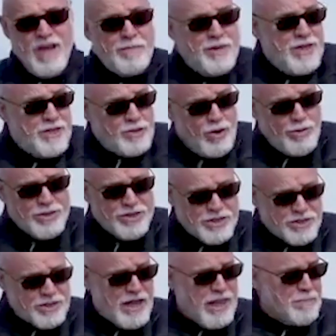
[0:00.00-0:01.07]
I mean, he told his
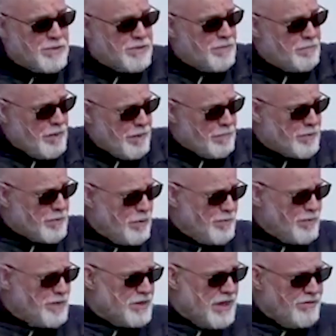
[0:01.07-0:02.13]
disciples, if people don't
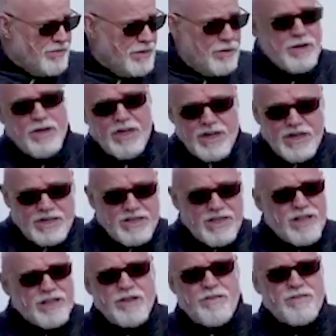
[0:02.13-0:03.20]
receive you,
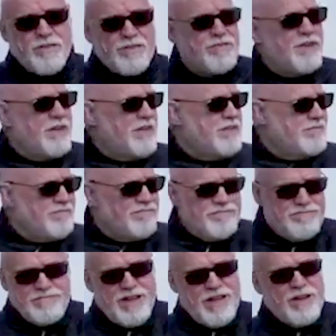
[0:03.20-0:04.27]
dust off your feet
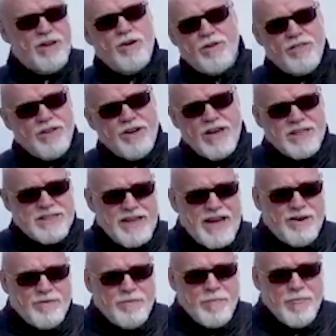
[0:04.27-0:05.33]
and go to the next
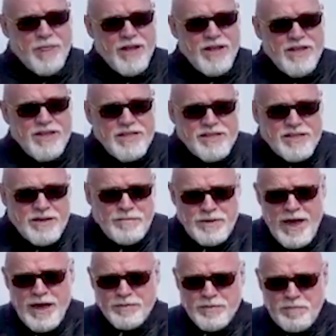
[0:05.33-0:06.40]
town.
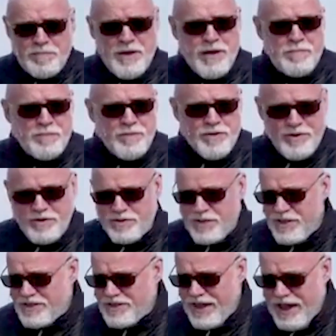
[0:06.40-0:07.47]
Sometimes with people, you
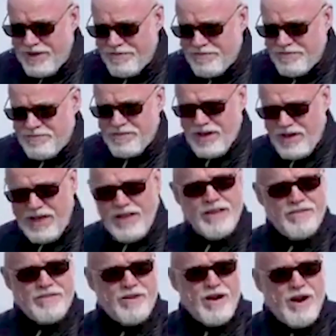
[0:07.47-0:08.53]
just have to
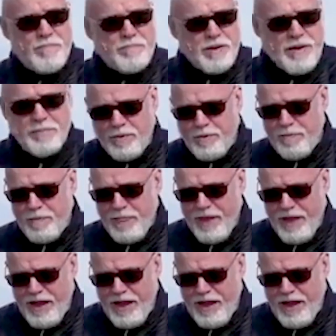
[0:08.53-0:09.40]
leave. There are people,